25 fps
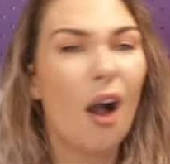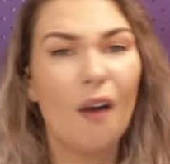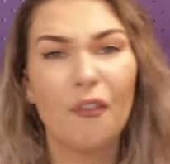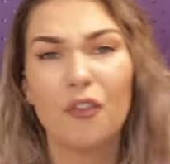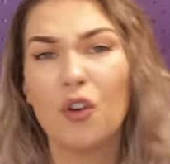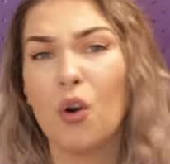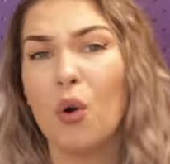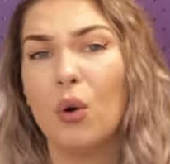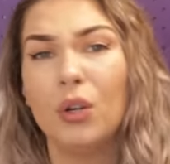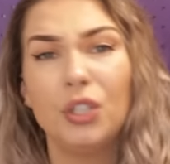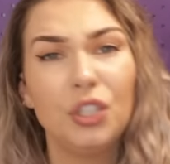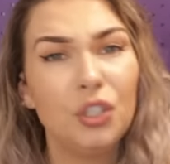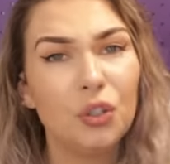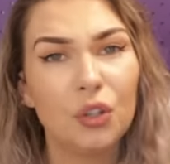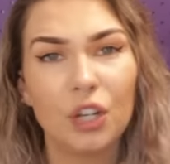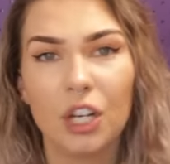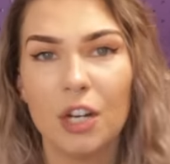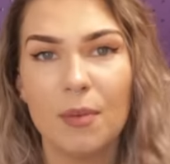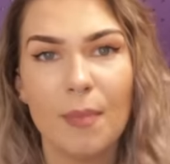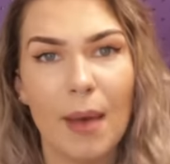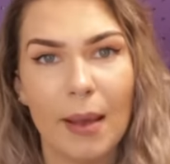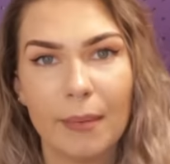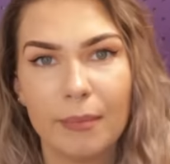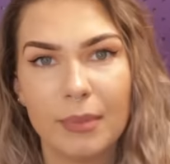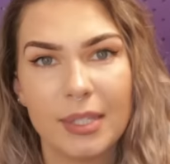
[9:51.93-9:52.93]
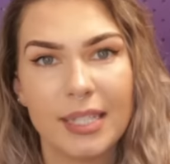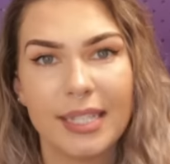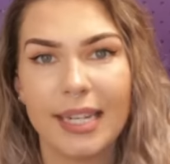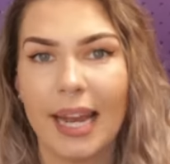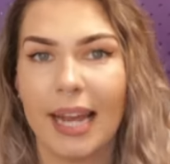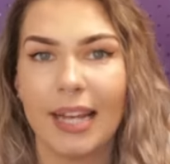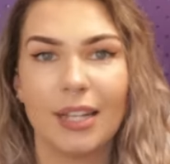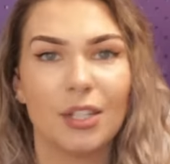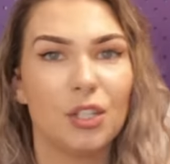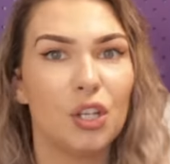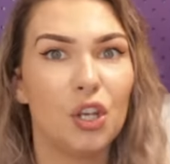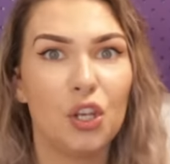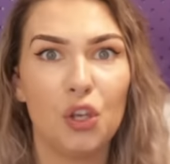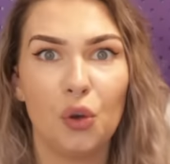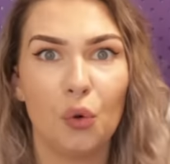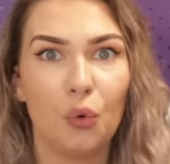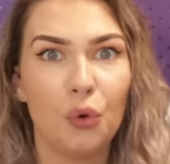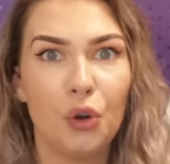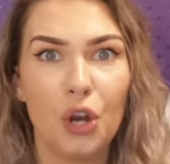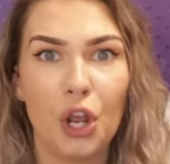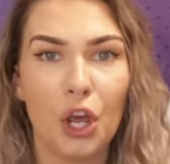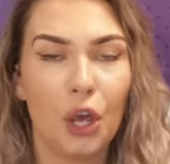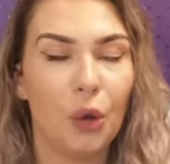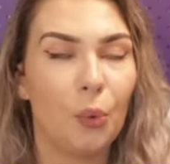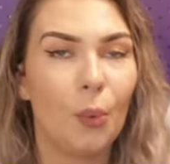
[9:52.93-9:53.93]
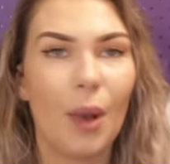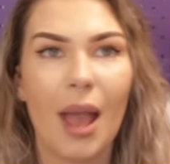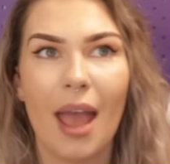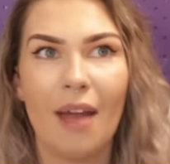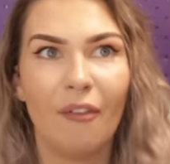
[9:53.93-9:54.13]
Of course you're going to make mistakes. You're new.